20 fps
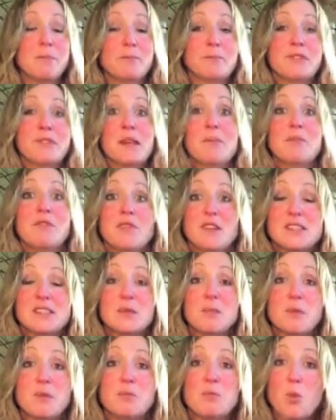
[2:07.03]
Some of us
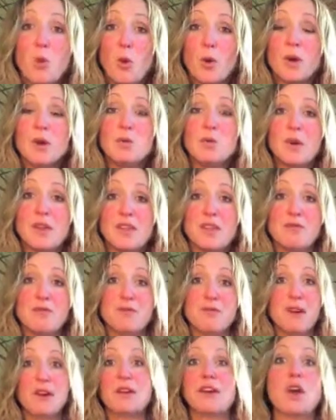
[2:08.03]
have been born with it
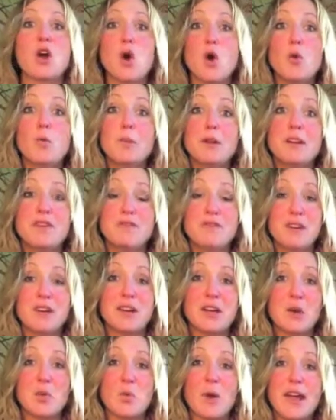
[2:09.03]
very open and
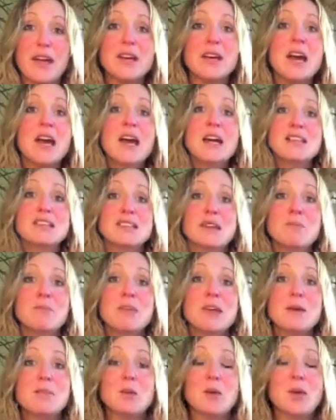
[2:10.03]
very awake. Some
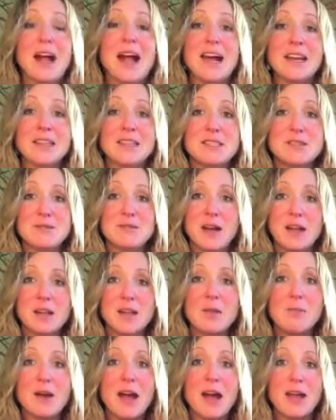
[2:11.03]
people had it
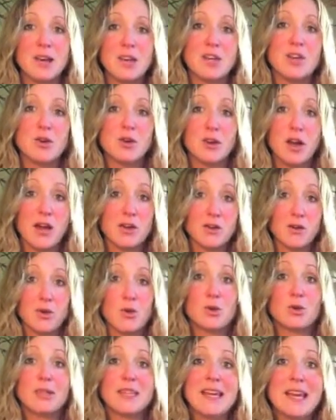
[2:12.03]
develop at an
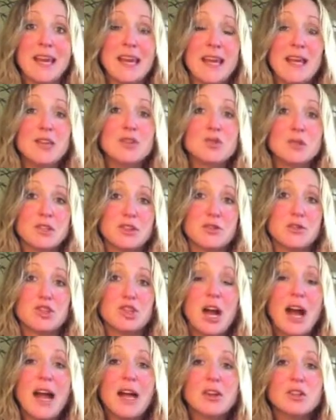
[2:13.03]
early age or in their
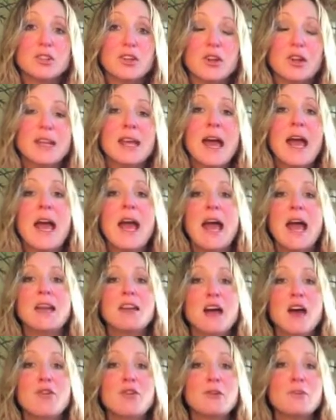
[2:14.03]
childhood, and
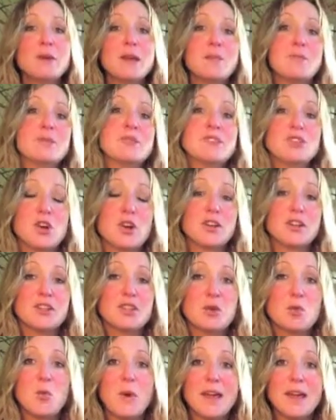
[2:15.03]
other people started
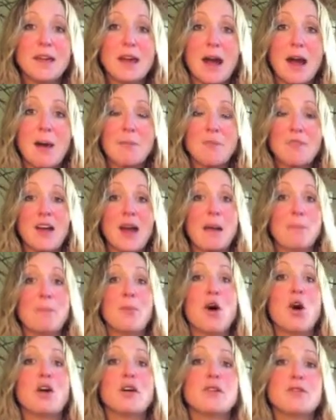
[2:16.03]
to wake up that
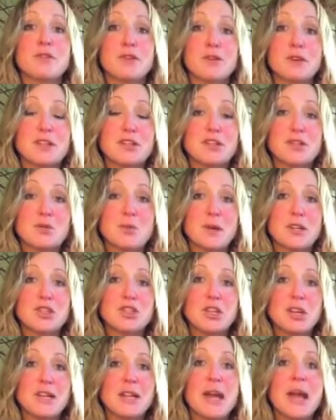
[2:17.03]
part of their
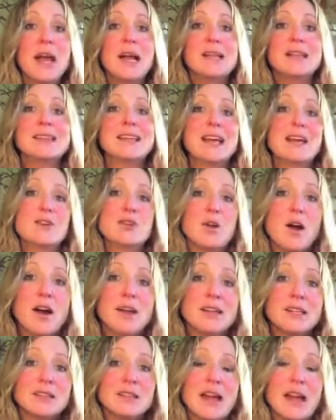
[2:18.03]
intuition later
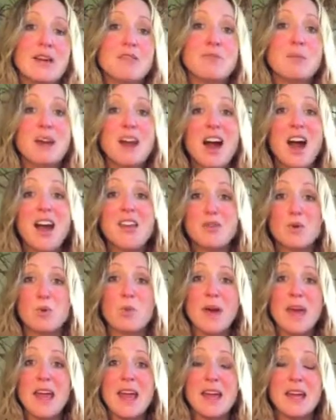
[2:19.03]
on in life. But either
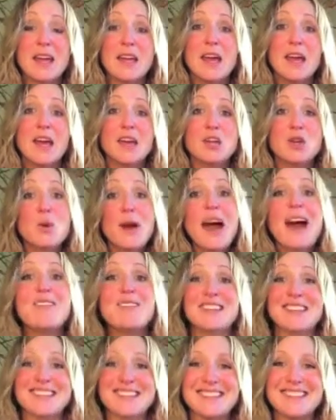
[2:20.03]
way, you have
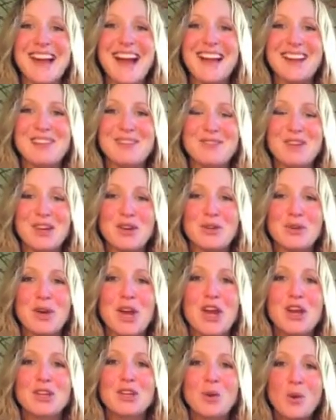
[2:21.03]
it inside of you.
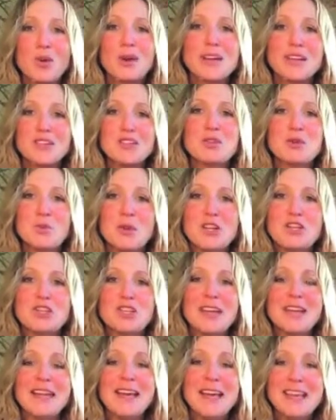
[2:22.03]
Your
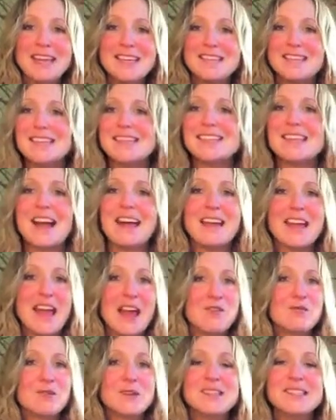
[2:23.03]
intuition is inside
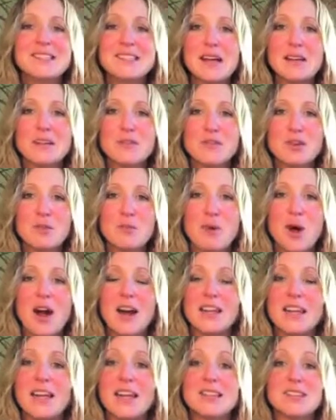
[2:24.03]
every cell of your
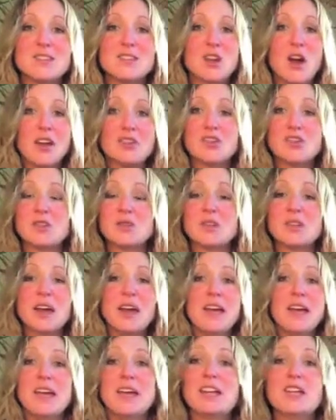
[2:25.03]
body. It's not just
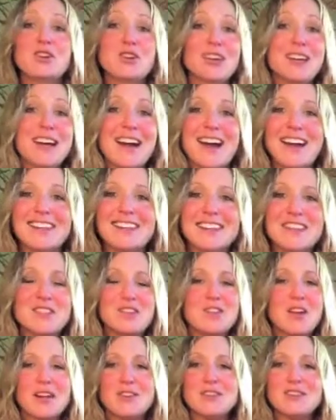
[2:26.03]
in your gut.
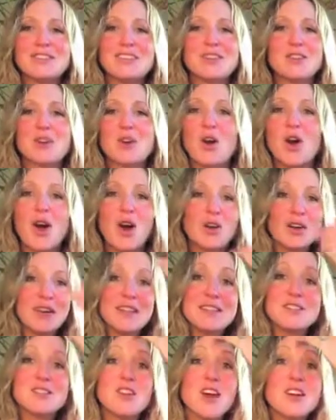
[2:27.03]
It's not just in your heart.
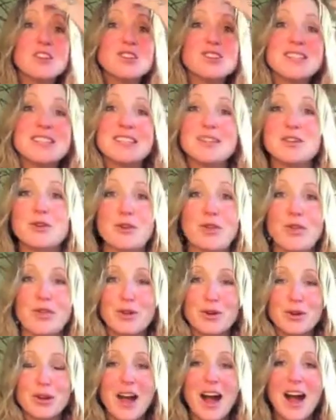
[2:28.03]
It's not just in your
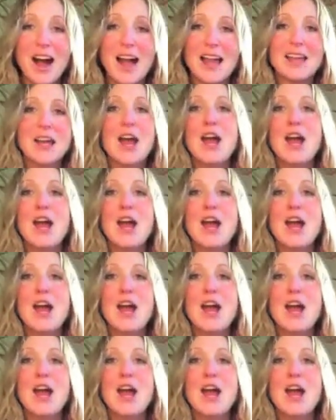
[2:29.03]
third eye.